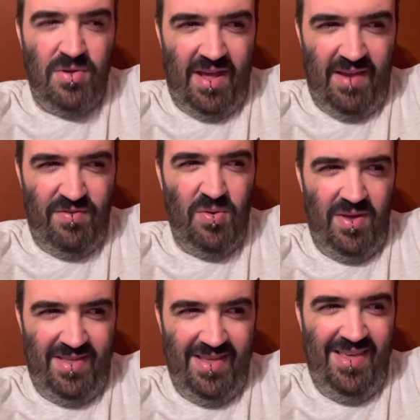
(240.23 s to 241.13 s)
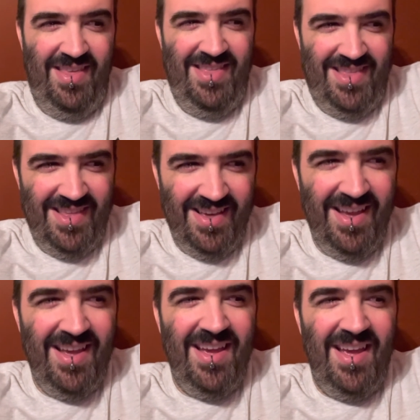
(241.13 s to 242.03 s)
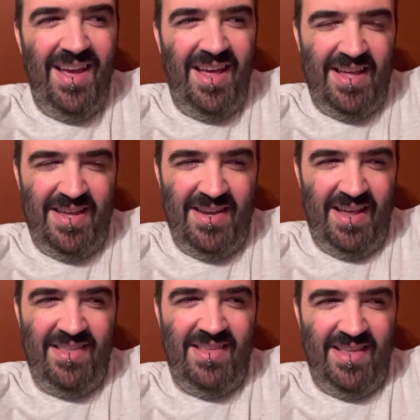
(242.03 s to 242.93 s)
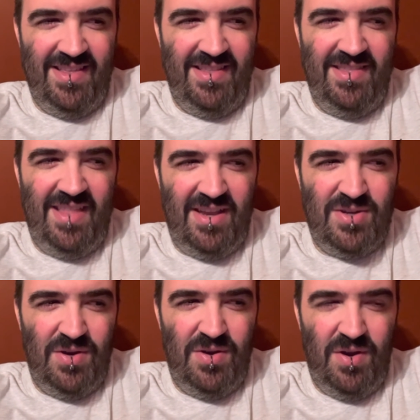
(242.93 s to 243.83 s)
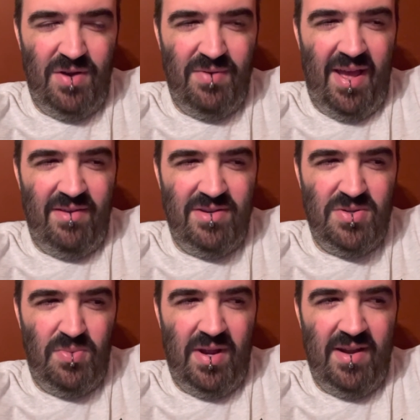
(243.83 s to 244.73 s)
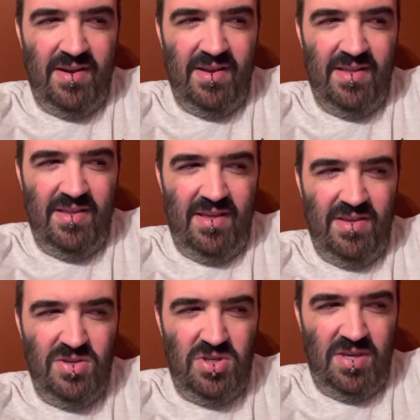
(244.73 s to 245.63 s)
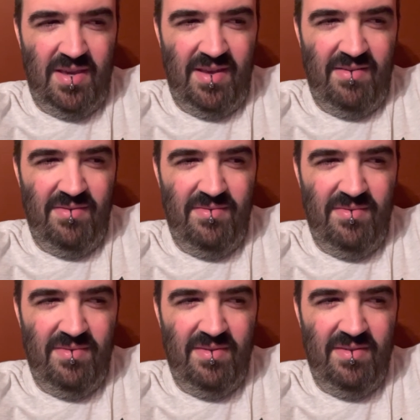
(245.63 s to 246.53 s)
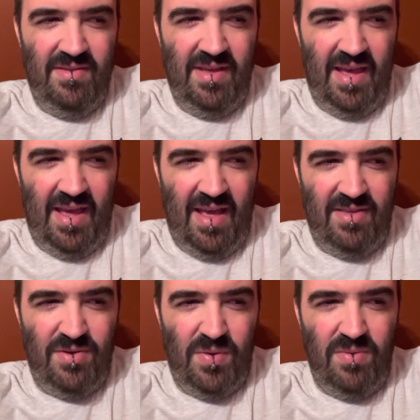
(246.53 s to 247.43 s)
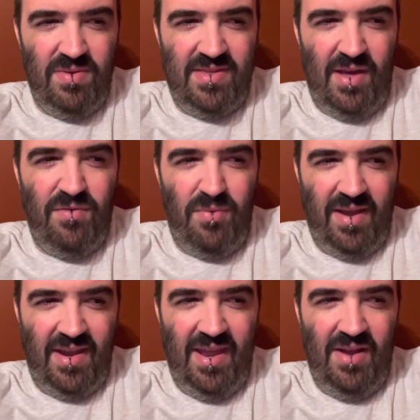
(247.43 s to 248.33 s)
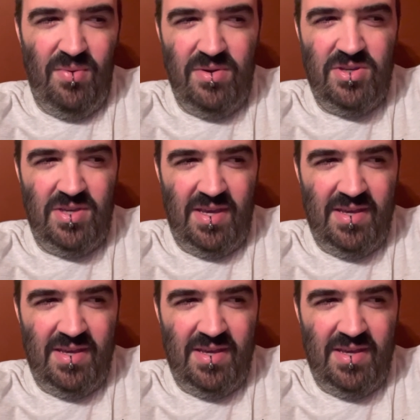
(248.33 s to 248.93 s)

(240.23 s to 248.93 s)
life choices, next season that turn her around to where, she has her own self-reckoning, where she